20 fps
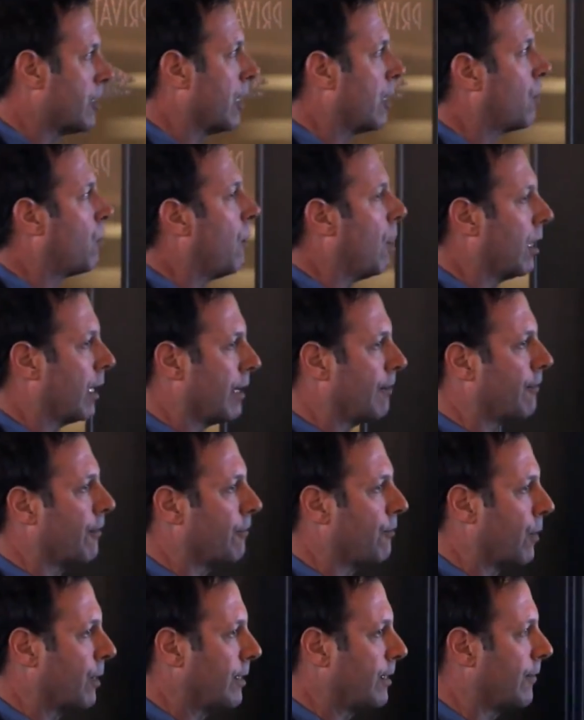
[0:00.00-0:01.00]
quality for
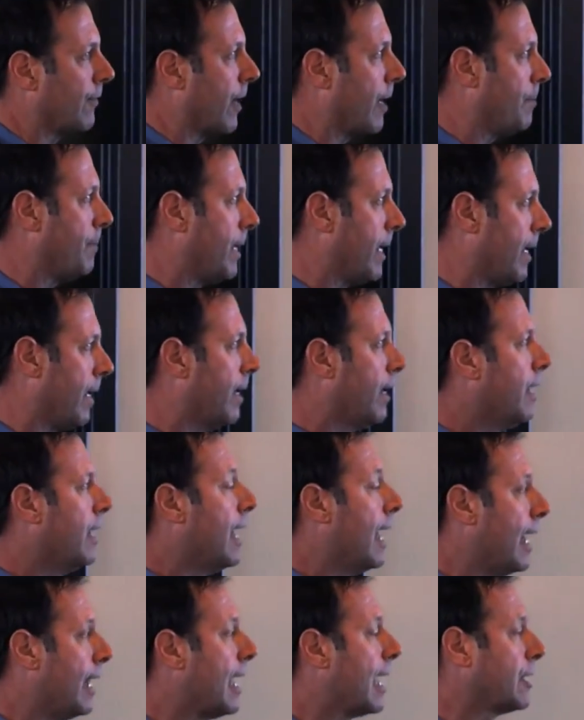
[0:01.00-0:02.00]
voice over IP,
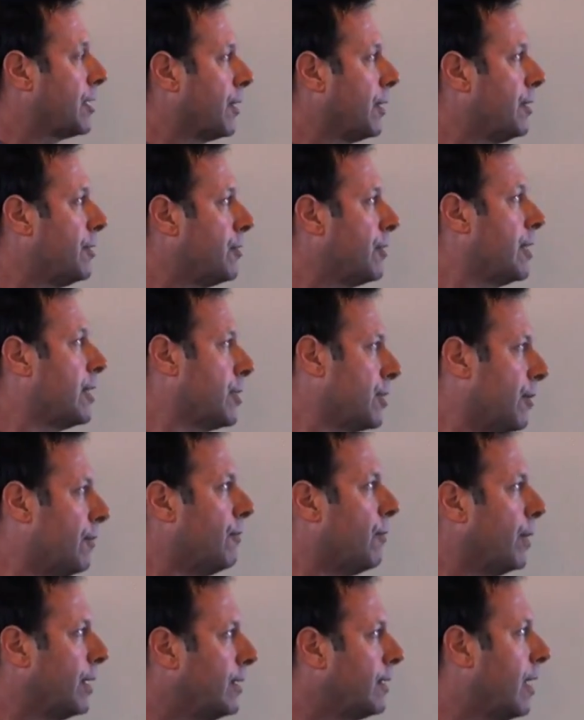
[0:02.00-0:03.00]
and actually traditional
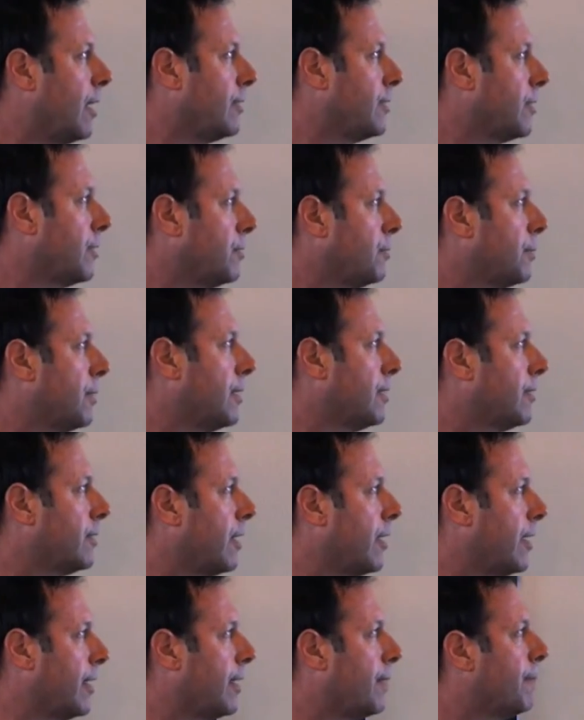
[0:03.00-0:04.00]
voice also is where it
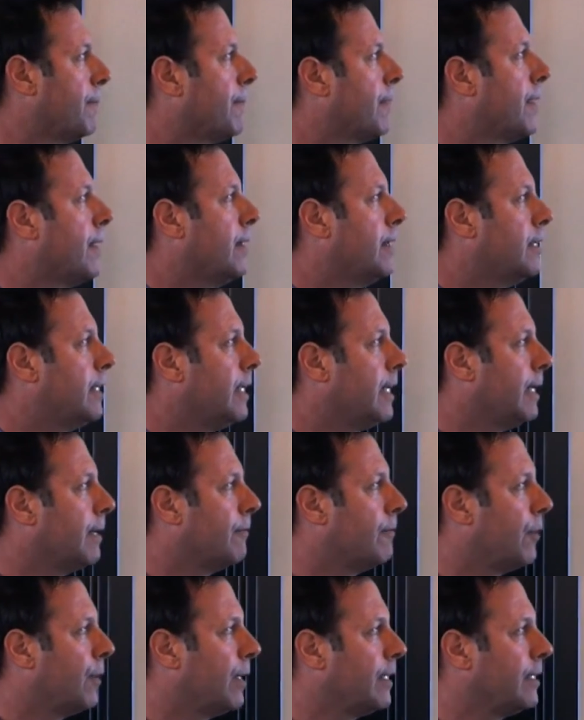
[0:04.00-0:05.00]
started,
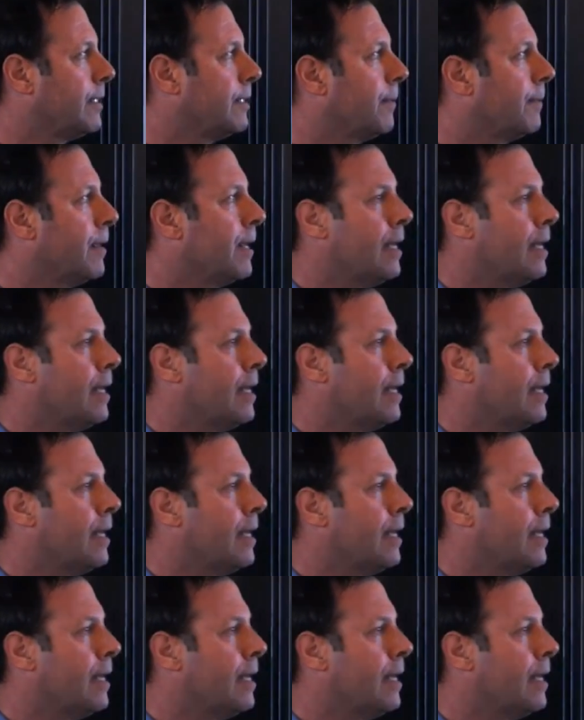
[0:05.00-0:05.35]
TDM voice.